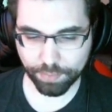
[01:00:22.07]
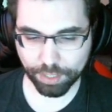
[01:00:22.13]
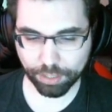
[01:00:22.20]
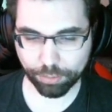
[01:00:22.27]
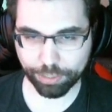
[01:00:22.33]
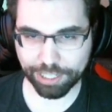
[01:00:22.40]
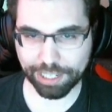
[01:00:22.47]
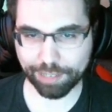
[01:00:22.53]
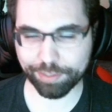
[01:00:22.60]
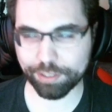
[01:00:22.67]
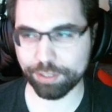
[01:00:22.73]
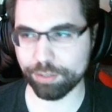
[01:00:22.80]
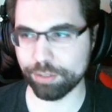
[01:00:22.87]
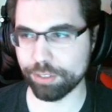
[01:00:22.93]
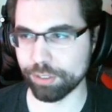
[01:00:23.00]
We have
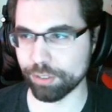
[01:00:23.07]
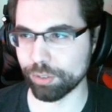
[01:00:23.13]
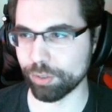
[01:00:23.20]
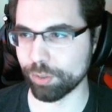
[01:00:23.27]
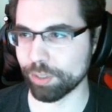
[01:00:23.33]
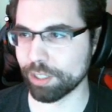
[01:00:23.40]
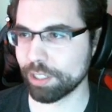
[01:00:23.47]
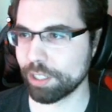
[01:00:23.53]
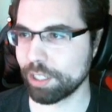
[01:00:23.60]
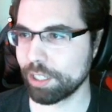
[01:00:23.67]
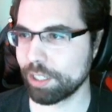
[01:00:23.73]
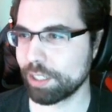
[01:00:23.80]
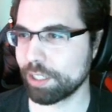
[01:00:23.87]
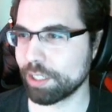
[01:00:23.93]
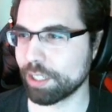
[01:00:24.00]
to do
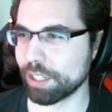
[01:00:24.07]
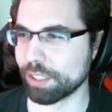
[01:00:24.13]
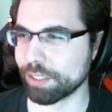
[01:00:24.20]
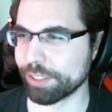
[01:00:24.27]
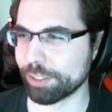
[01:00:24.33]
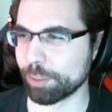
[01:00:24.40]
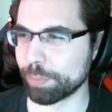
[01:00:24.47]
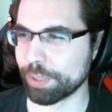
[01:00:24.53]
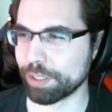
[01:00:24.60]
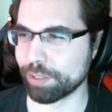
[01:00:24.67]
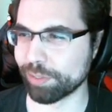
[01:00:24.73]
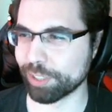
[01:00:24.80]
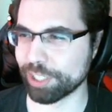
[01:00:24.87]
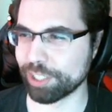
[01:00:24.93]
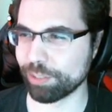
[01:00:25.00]
a little bit
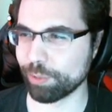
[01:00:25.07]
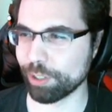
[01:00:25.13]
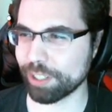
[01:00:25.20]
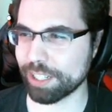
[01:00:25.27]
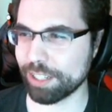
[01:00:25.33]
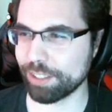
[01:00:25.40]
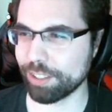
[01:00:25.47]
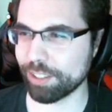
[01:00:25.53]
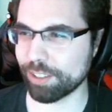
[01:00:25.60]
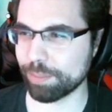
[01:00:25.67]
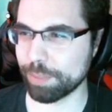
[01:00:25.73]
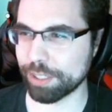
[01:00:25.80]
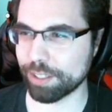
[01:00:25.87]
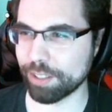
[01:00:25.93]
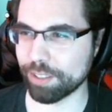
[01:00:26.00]
of lead work on this
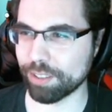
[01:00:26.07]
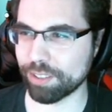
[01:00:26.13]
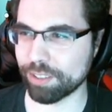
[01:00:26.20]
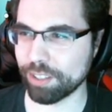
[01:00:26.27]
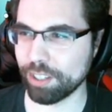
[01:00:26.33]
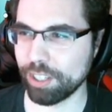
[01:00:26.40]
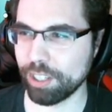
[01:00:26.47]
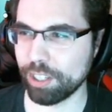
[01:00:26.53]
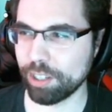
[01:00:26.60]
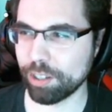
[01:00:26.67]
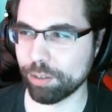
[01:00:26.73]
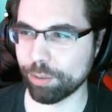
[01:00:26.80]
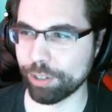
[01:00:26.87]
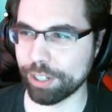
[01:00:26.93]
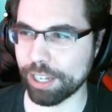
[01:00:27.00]
because
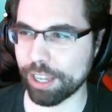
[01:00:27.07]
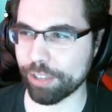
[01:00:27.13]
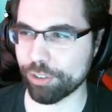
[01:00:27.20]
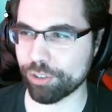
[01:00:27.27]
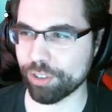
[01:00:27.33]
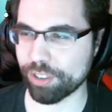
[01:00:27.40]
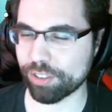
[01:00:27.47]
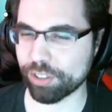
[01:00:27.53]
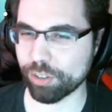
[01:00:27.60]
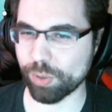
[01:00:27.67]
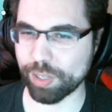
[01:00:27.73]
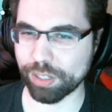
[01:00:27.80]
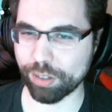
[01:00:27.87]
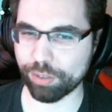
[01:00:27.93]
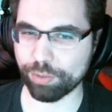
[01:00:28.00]
we're not just
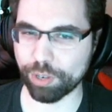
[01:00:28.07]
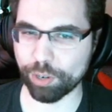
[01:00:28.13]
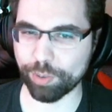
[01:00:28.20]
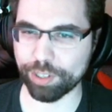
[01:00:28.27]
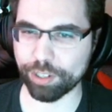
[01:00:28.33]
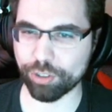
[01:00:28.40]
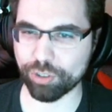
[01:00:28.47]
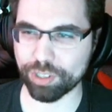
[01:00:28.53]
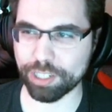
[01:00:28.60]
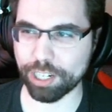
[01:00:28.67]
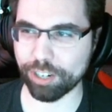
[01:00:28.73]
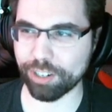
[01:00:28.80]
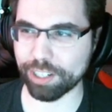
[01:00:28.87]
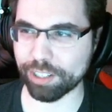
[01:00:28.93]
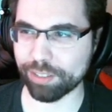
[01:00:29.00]
going to throw in a
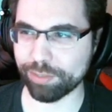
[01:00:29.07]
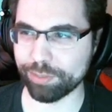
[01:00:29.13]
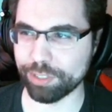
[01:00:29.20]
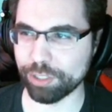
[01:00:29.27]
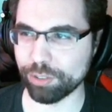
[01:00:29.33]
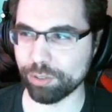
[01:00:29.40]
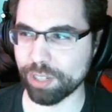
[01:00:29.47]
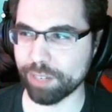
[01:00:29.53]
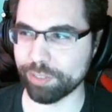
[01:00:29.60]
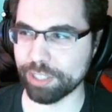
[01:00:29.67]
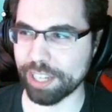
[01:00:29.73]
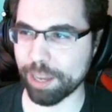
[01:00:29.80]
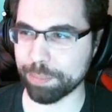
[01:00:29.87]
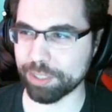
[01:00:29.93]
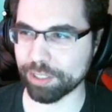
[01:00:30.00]
generic view. Every
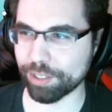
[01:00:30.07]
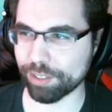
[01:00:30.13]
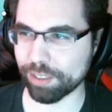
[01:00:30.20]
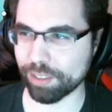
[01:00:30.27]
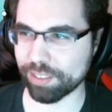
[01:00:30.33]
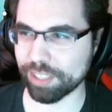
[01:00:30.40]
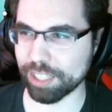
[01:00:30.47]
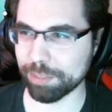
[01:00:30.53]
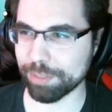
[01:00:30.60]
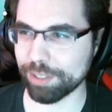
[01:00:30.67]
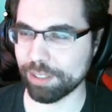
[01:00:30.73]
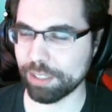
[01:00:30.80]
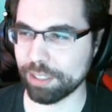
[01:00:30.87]
optic is the same.